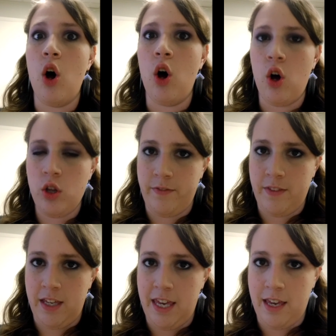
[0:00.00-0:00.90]
all of
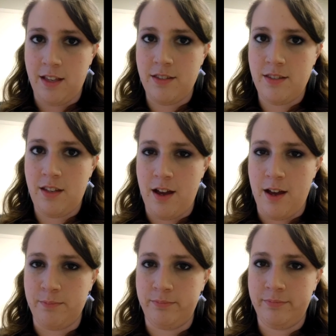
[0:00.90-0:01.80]
the kids
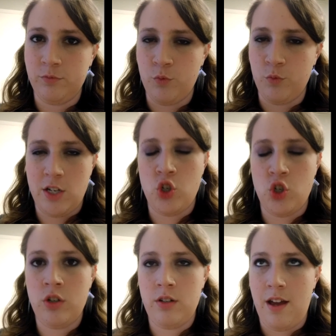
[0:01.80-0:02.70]

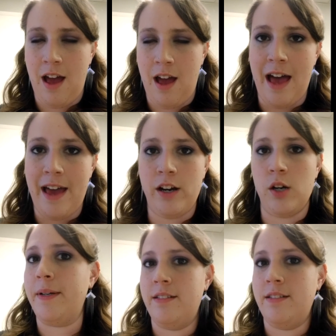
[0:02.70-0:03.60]
reach a higher
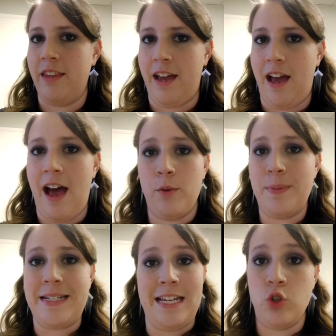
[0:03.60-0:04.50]

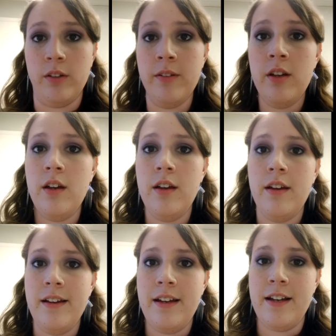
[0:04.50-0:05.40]
potential.
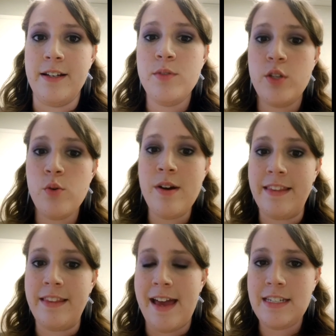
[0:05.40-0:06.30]
So
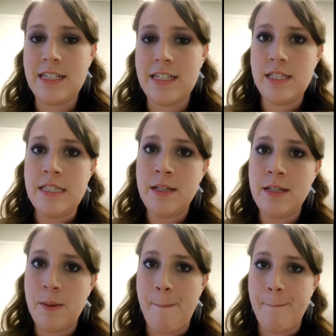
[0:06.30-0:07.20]
that is
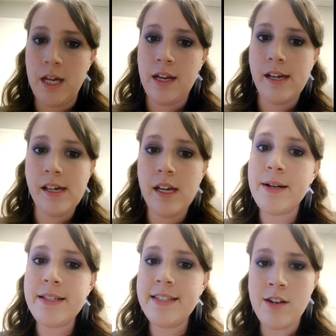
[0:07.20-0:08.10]
my
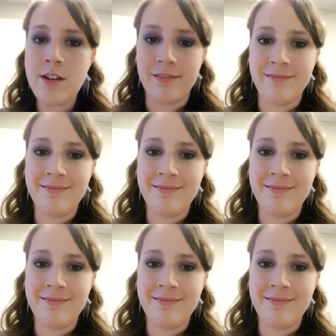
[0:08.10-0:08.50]
presentation.